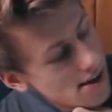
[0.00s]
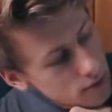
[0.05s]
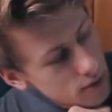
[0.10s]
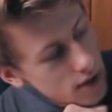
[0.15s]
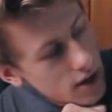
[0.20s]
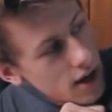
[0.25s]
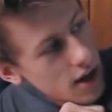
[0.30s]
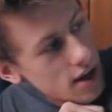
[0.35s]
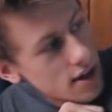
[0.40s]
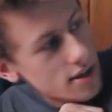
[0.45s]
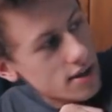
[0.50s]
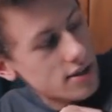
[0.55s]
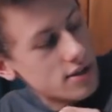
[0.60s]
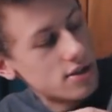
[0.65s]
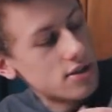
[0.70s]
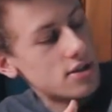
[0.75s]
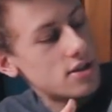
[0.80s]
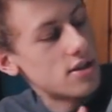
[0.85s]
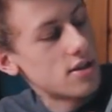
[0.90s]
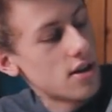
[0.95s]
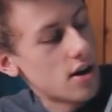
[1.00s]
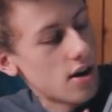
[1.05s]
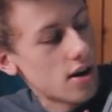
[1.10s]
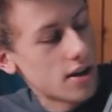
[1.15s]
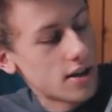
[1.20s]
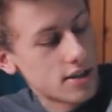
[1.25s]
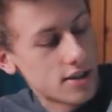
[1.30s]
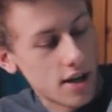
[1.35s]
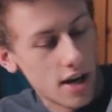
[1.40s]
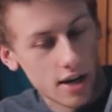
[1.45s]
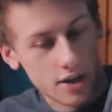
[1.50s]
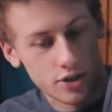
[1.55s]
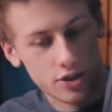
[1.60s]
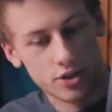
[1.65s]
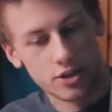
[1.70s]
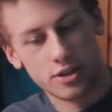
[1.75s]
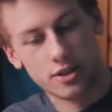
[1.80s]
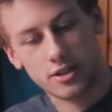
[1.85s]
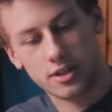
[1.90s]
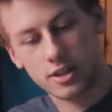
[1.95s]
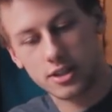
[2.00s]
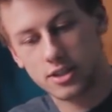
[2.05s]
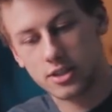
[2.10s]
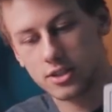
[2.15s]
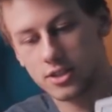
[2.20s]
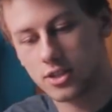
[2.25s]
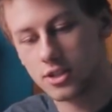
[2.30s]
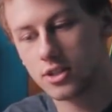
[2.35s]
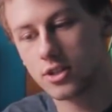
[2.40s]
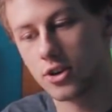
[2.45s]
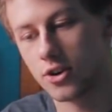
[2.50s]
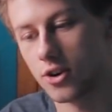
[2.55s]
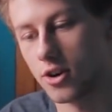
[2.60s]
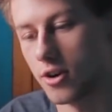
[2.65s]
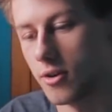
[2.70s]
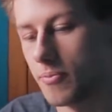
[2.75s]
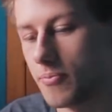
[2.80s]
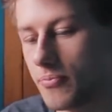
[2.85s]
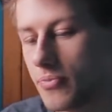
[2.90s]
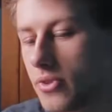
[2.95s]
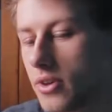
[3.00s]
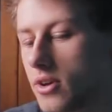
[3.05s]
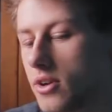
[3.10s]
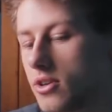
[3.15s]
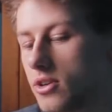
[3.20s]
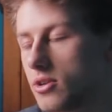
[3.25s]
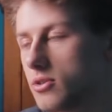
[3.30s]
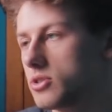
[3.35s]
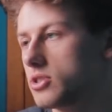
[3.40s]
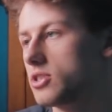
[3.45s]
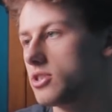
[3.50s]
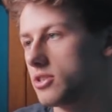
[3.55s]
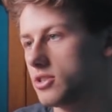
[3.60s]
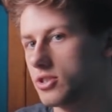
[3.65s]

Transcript: okay, this is the architecture, this is the term used to